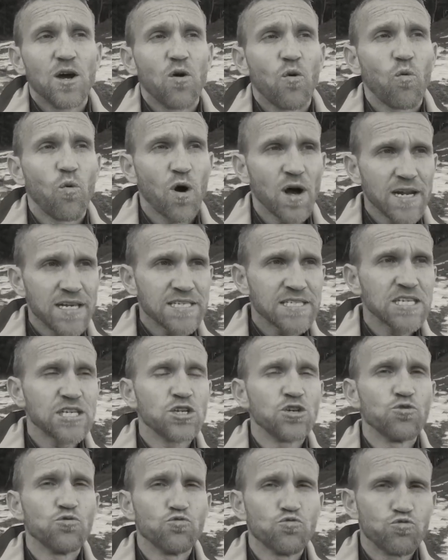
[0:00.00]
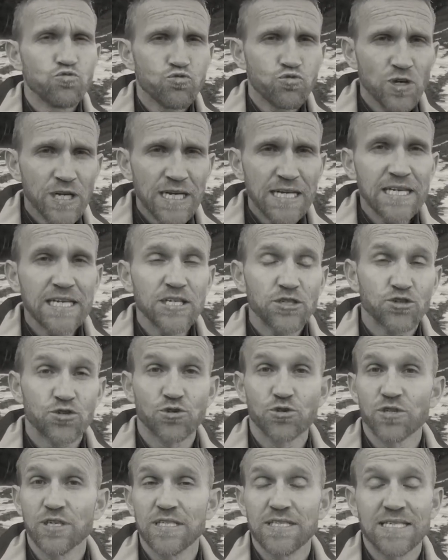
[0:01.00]
What is it you really,
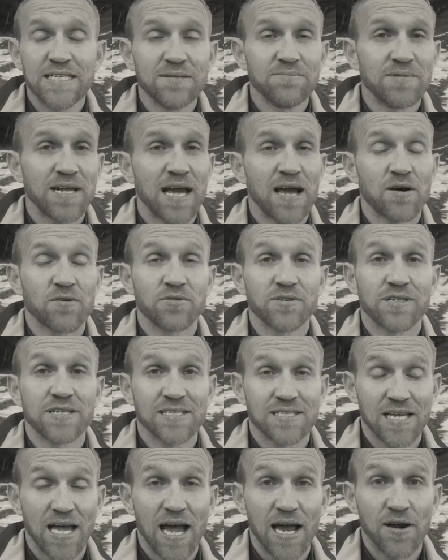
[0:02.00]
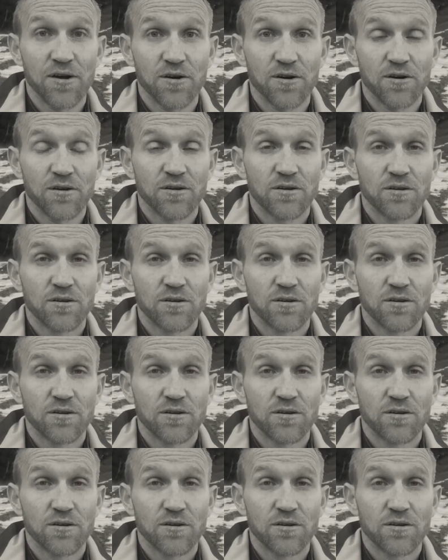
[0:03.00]
truly, deep down desire?